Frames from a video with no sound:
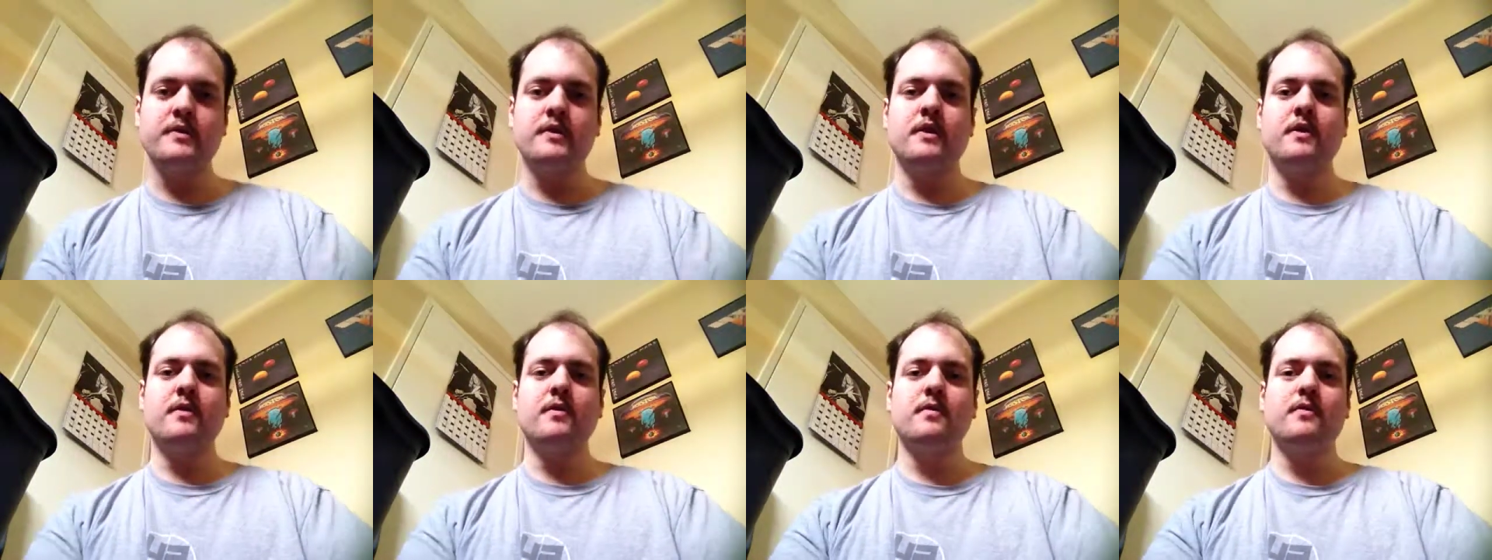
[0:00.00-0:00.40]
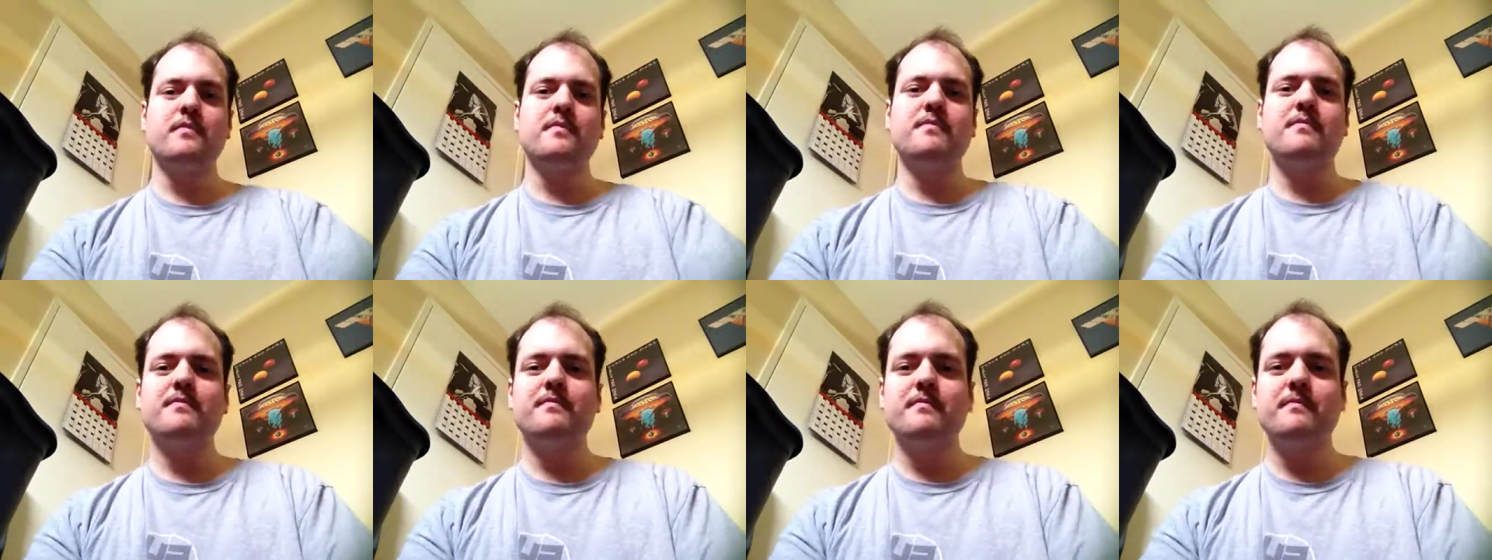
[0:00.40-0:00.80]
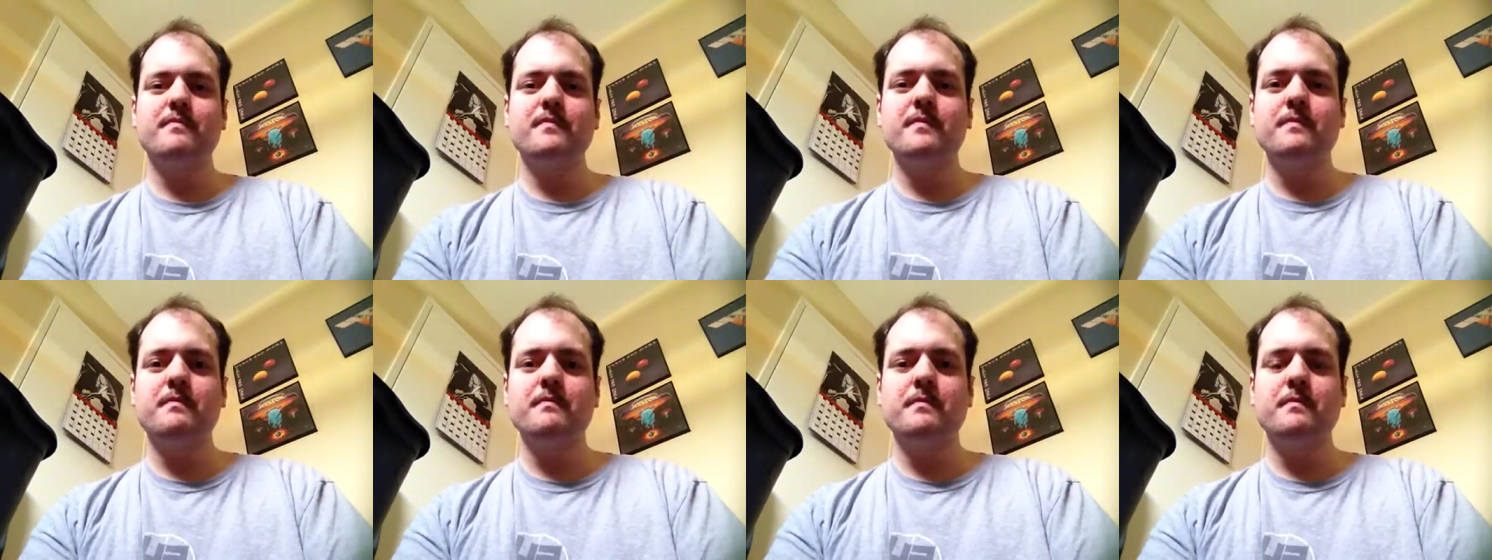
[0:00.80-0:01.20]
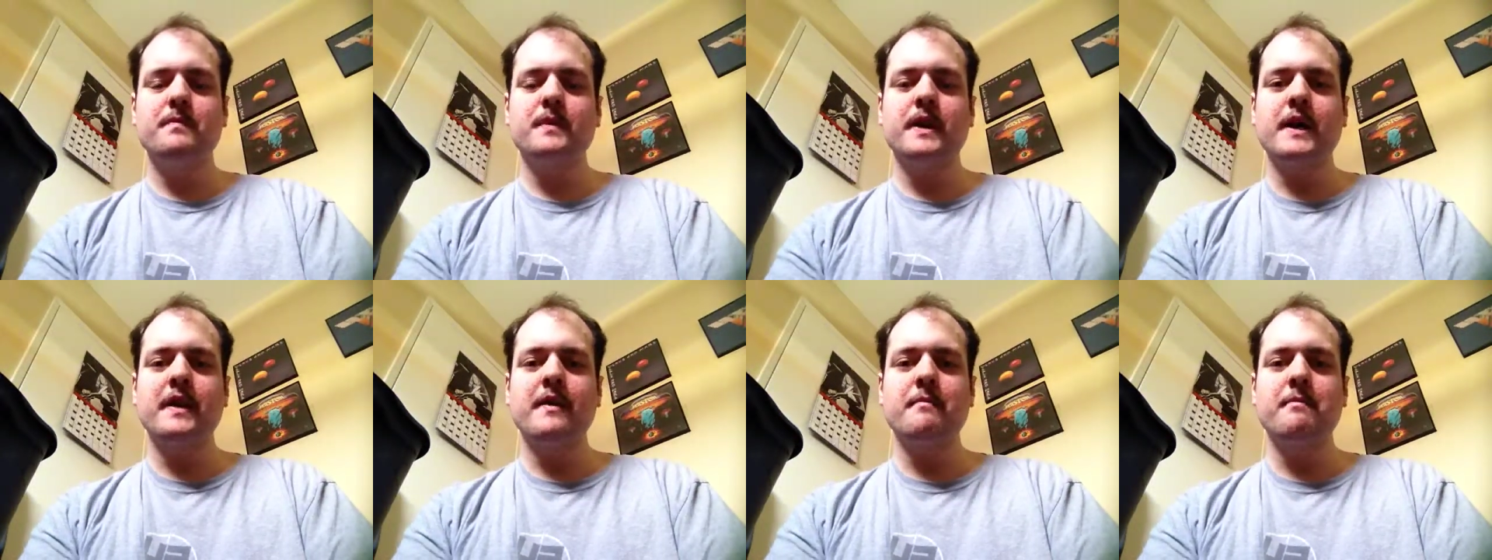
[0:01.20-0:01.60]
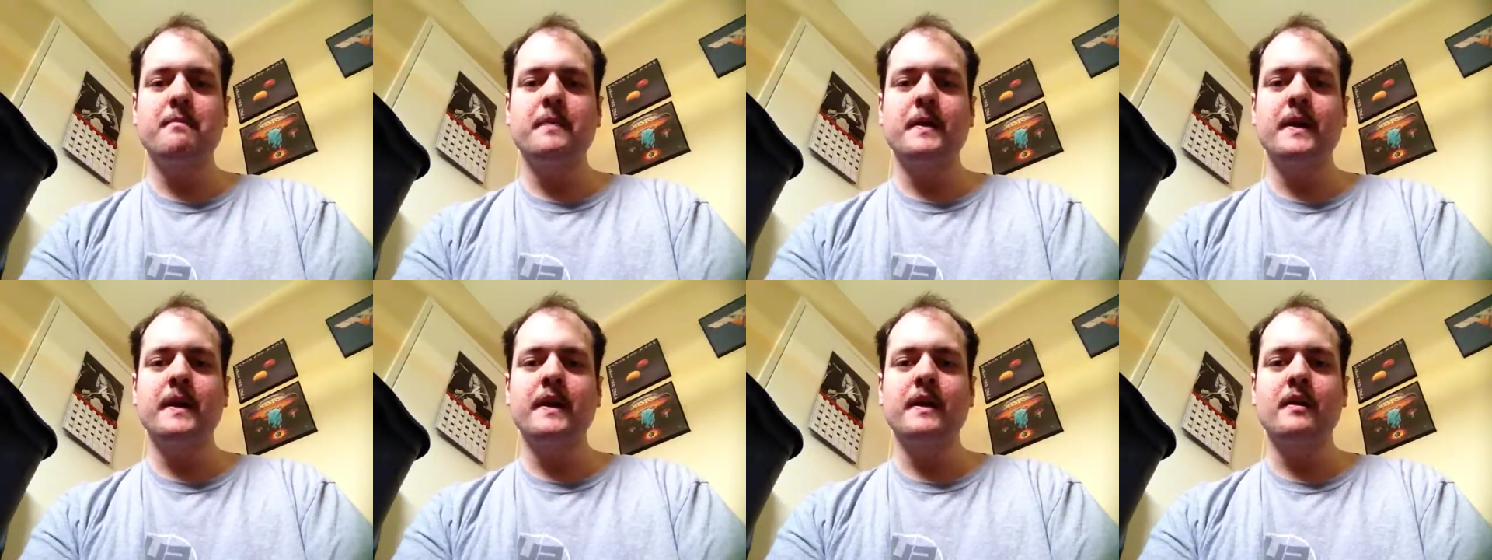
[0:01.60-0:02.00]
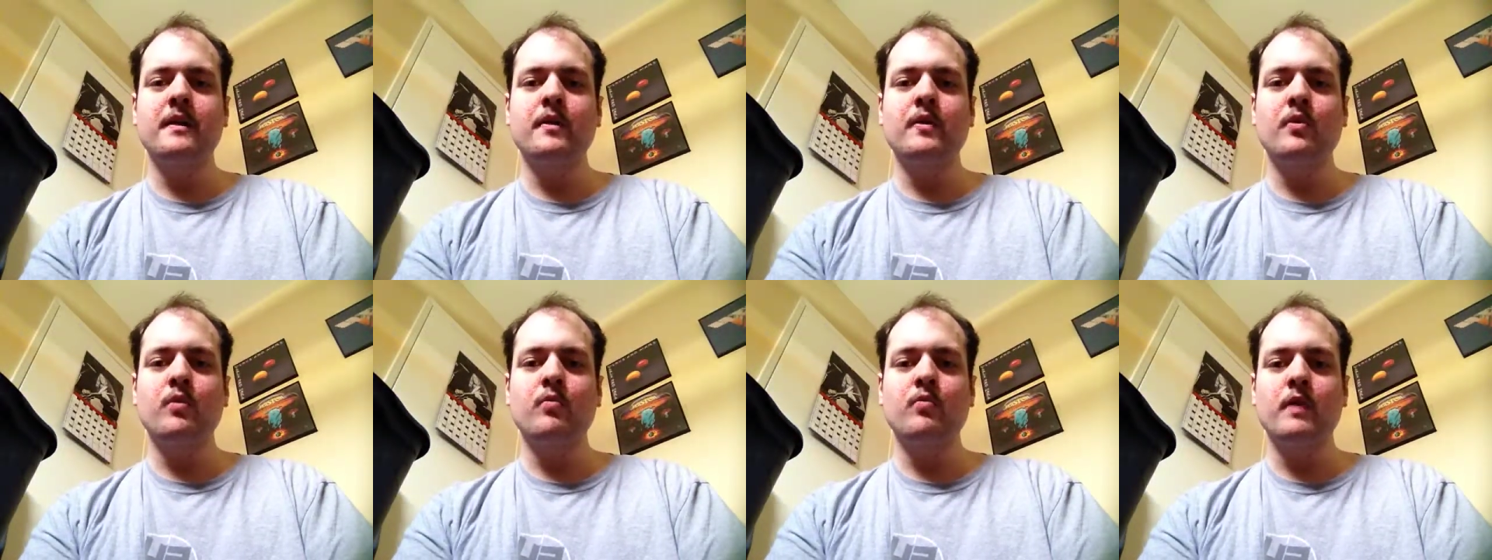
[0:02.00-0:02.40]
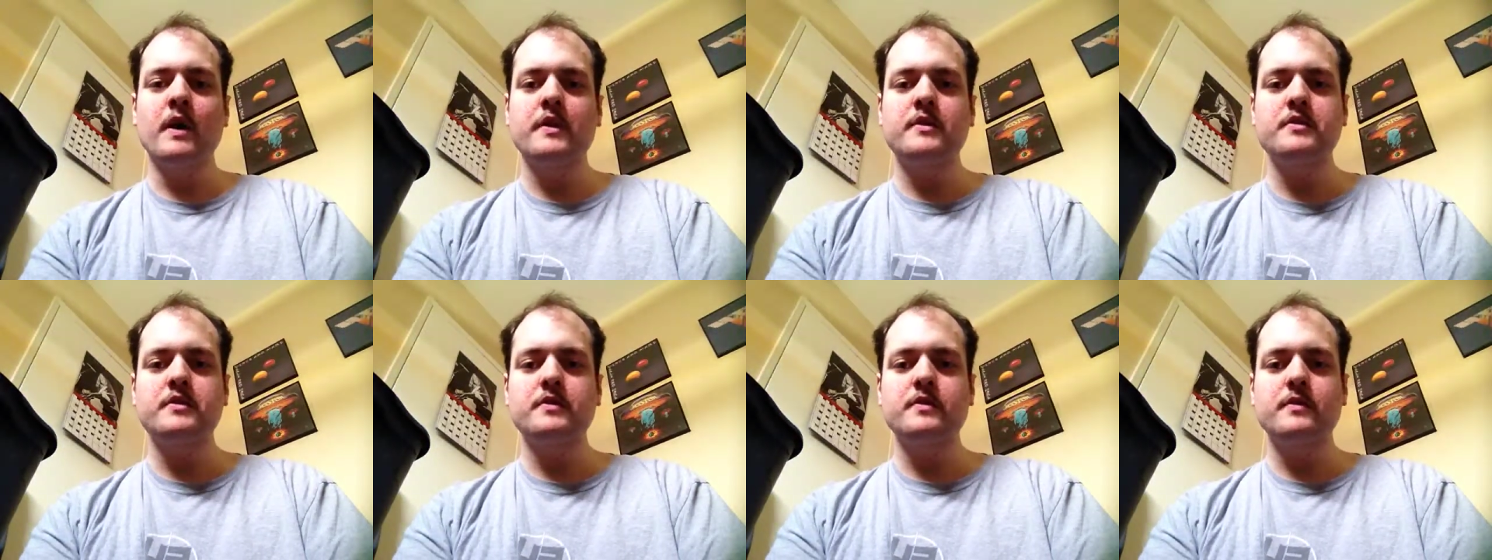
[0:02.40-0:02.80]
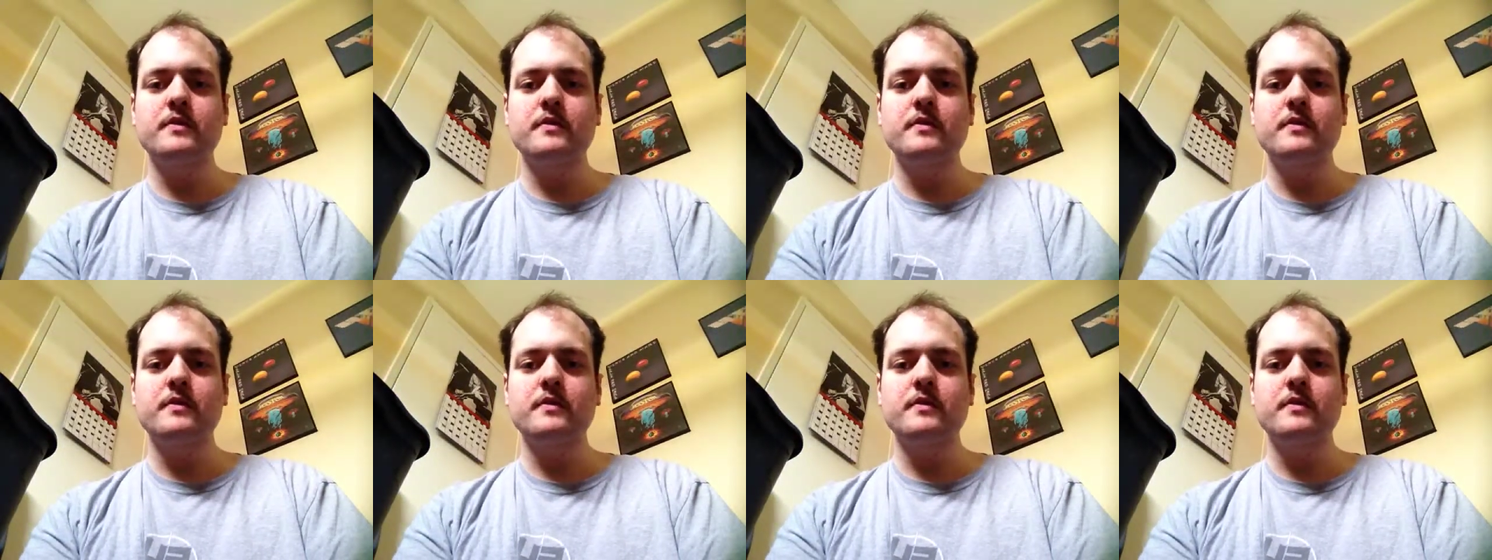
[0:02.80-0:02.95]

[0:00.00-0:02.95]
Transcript: you know, kind of being a little rushed